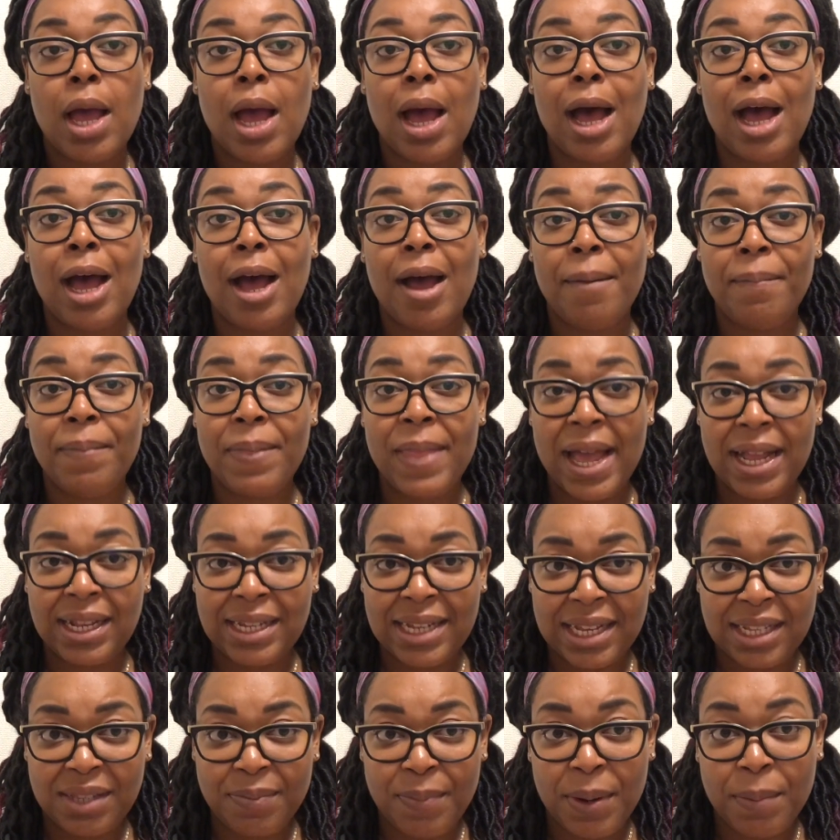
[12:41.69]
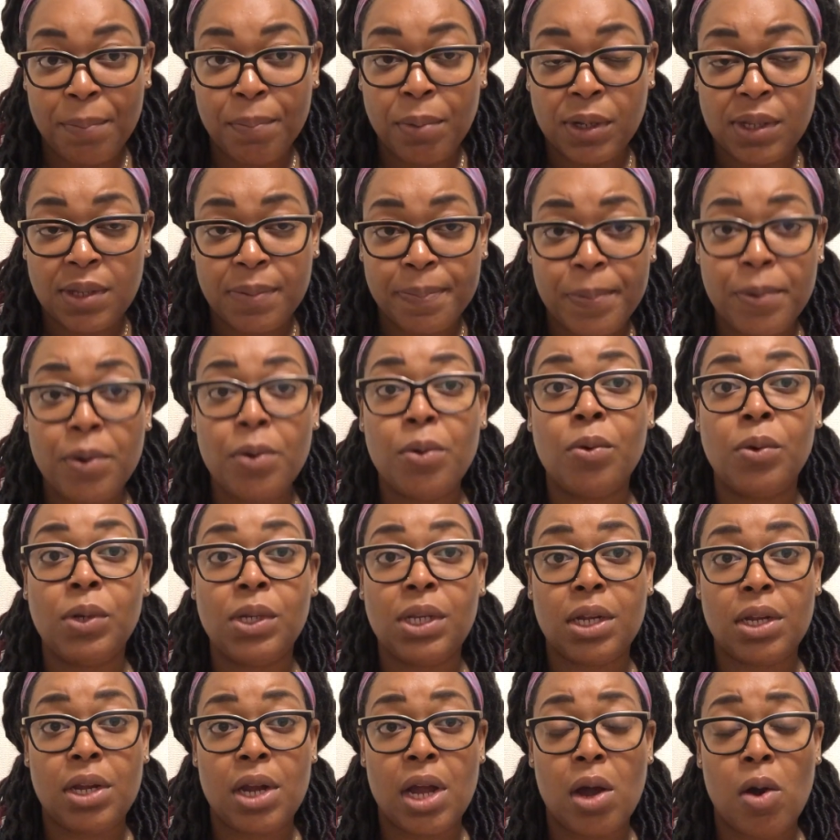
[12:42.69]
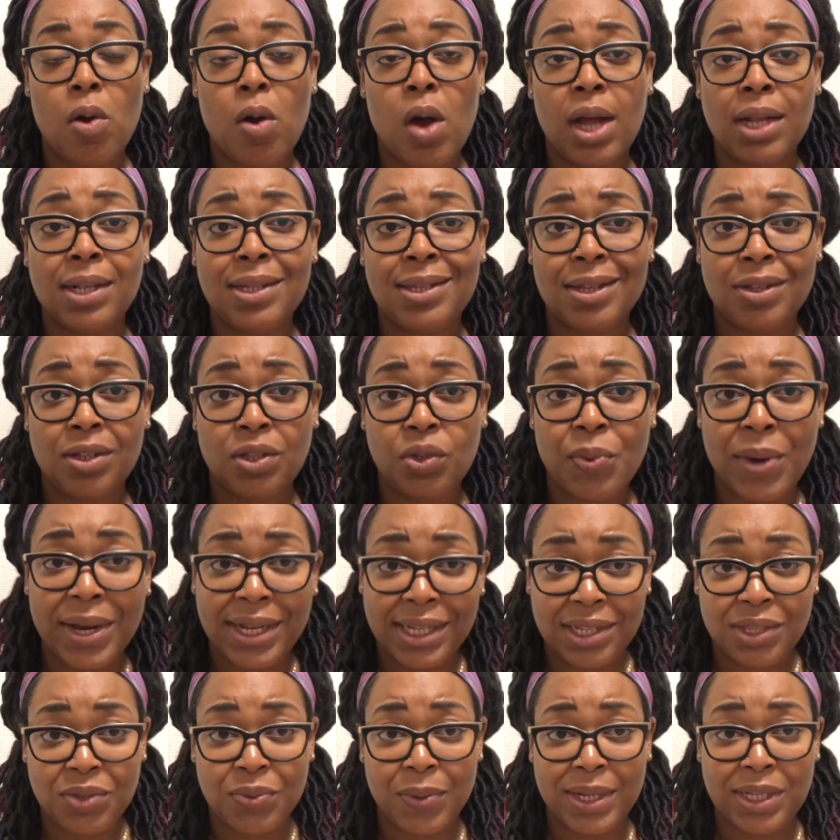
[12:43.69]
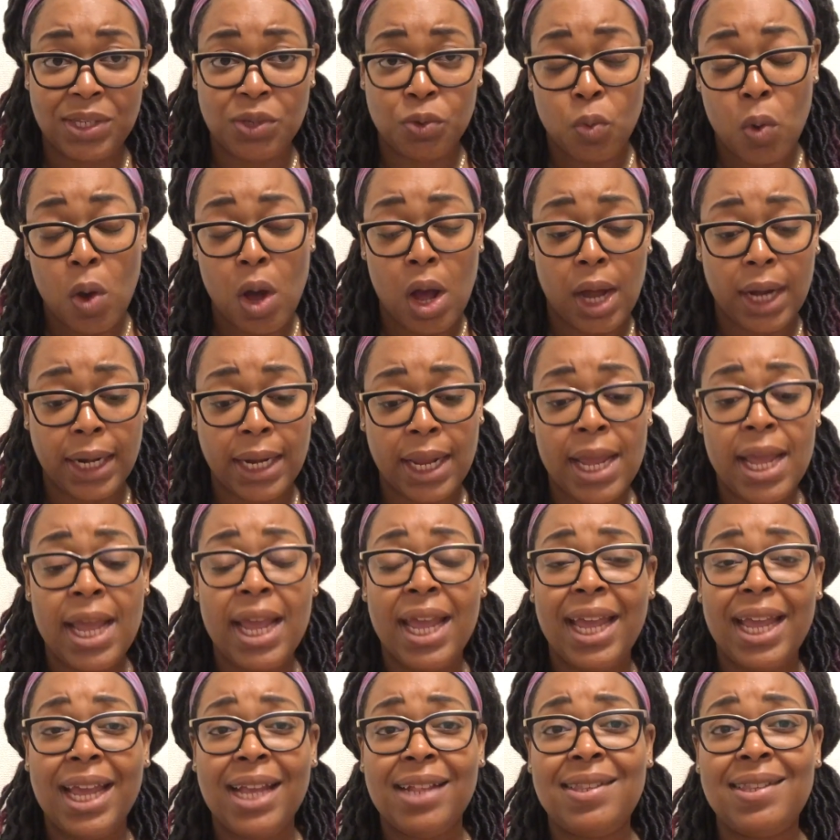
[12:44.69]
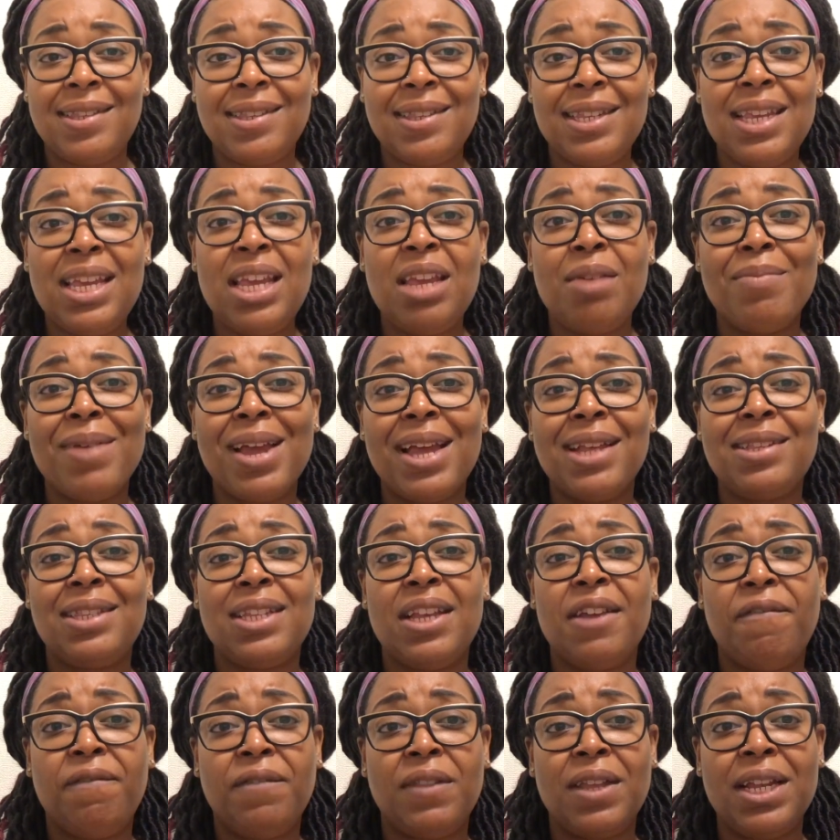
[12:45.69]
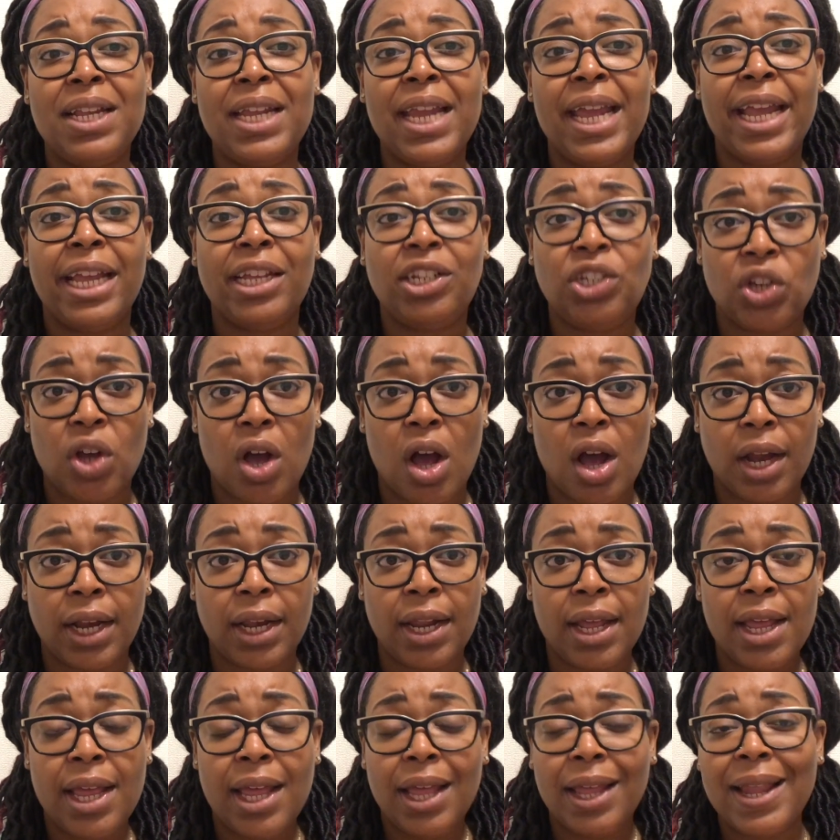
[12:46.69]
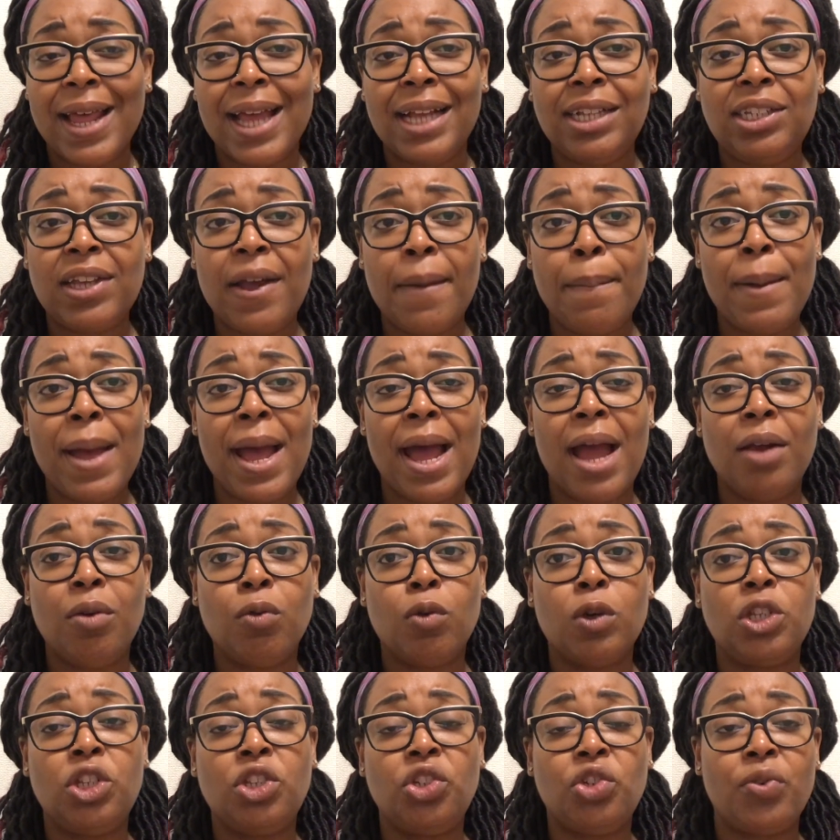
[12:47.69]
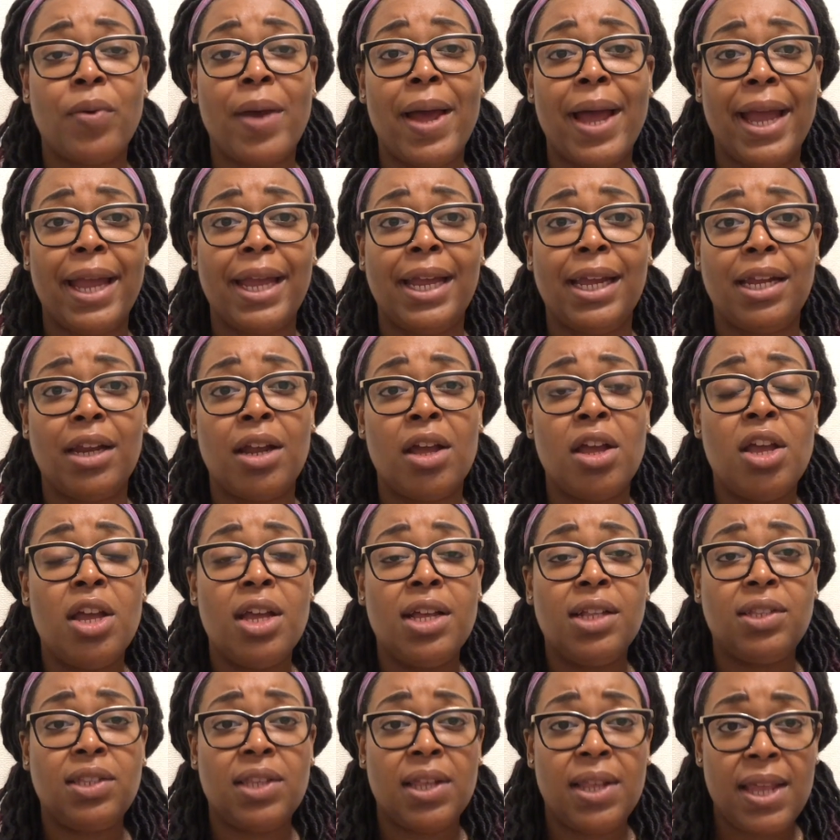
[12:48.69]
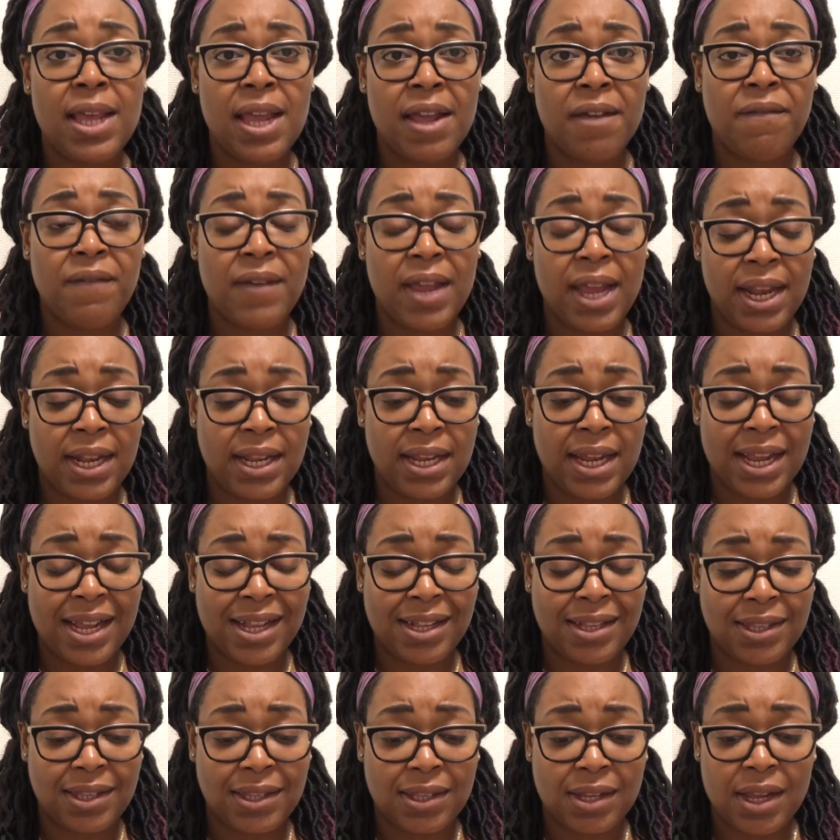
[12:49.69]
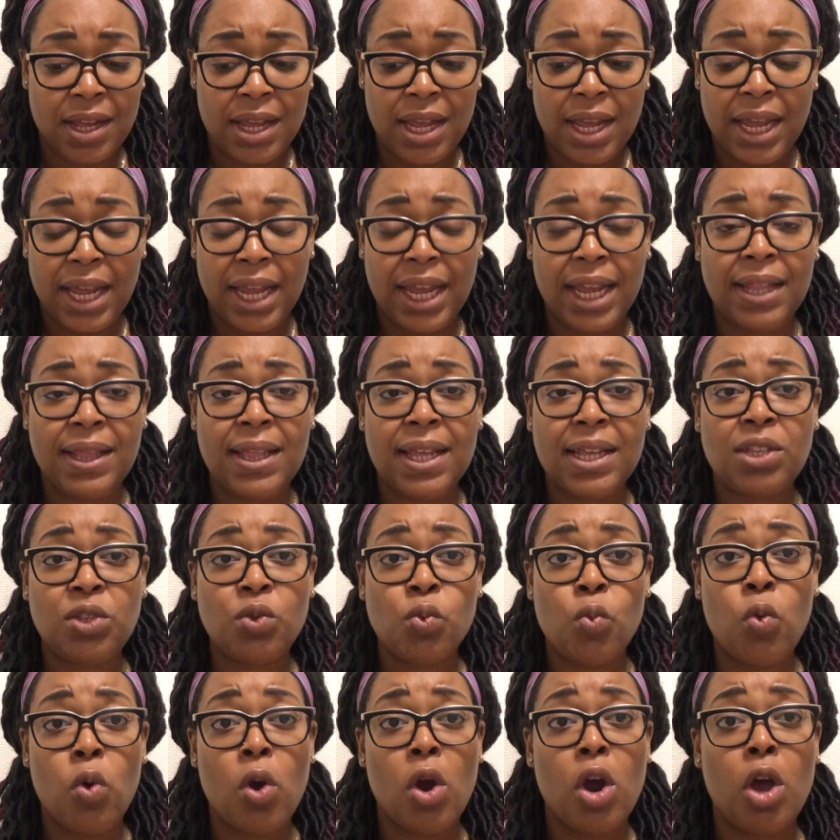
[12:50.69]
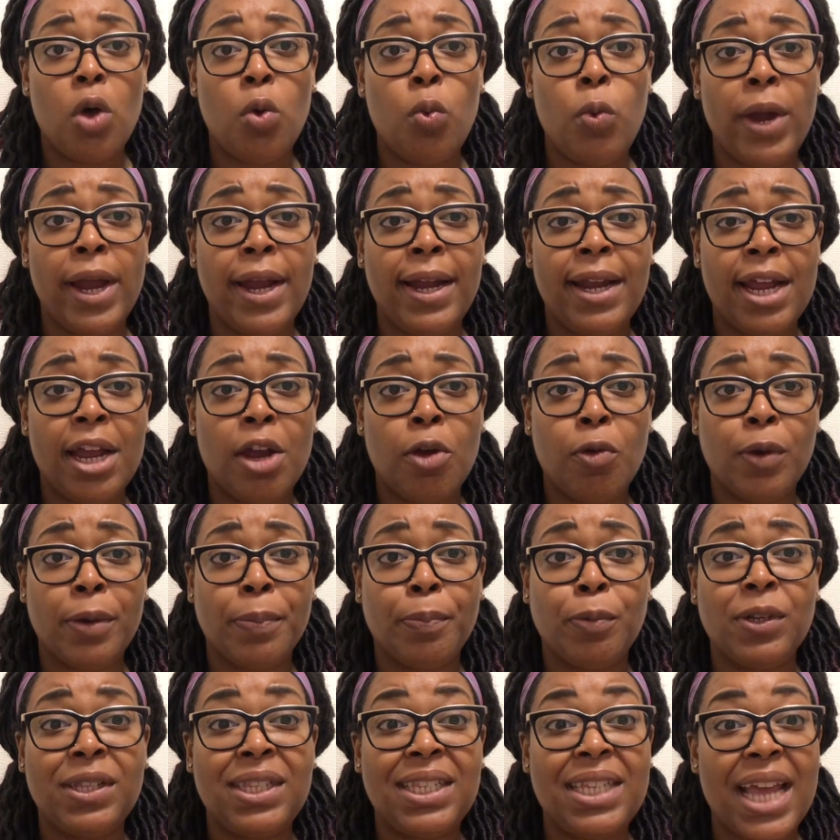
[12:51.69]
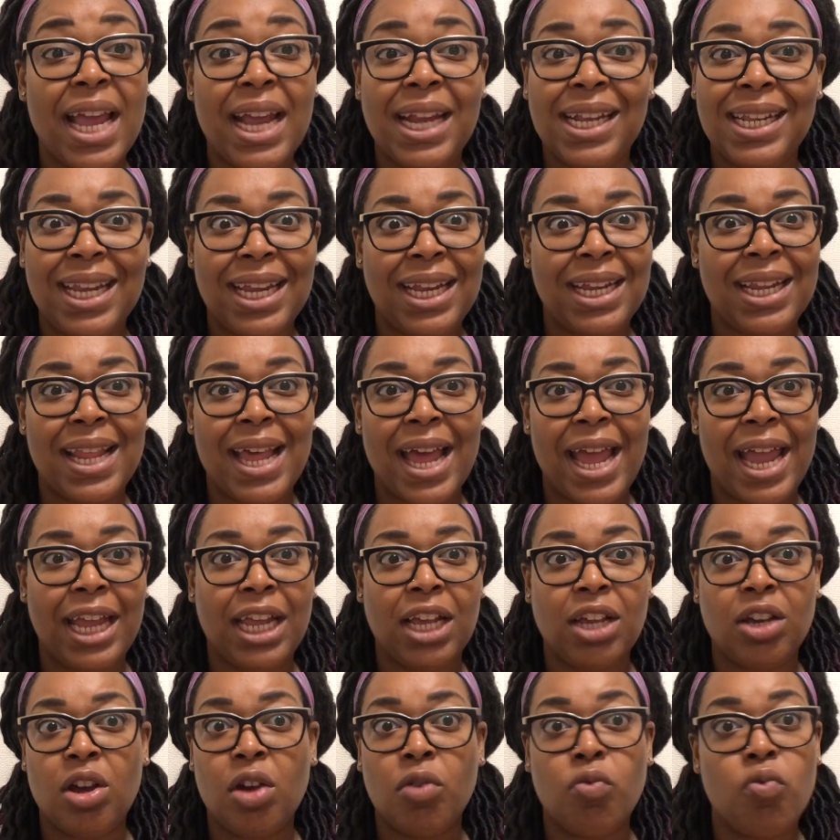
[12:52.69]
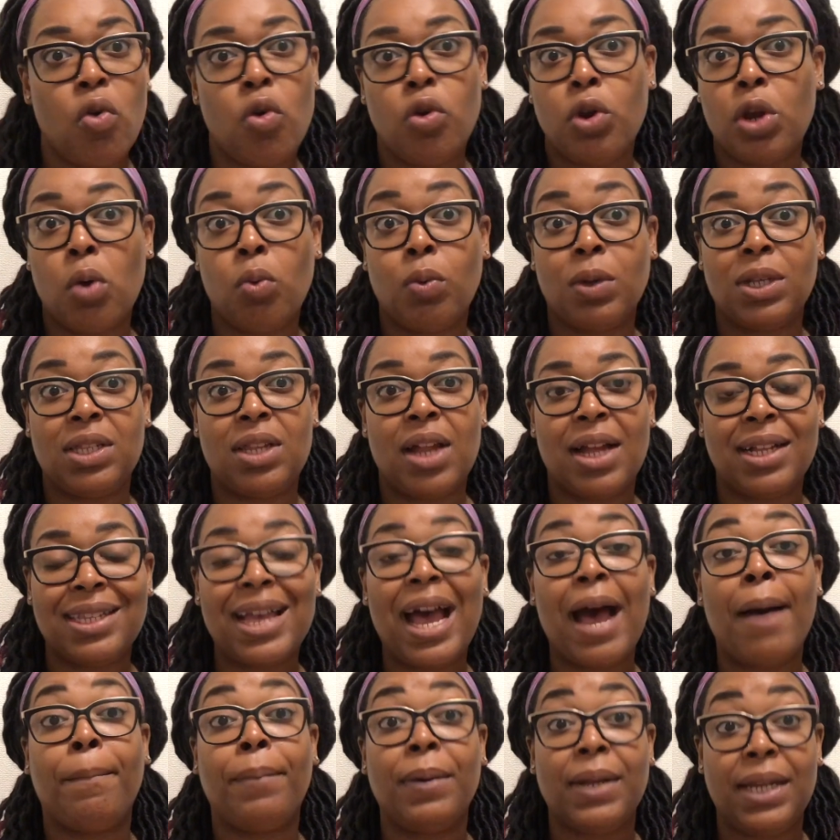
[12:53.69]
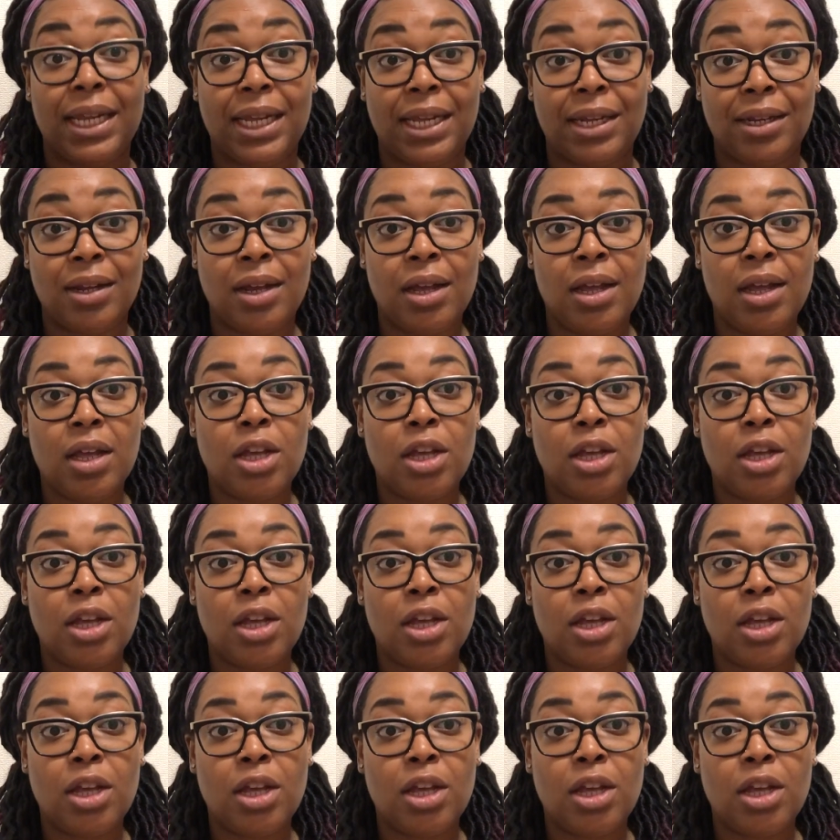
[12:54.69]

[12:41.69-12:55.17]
That has been postponed now until 2021. It seemed as if the nation, like Japan, was trying to live in this world where they were pretending like Corona was not happening.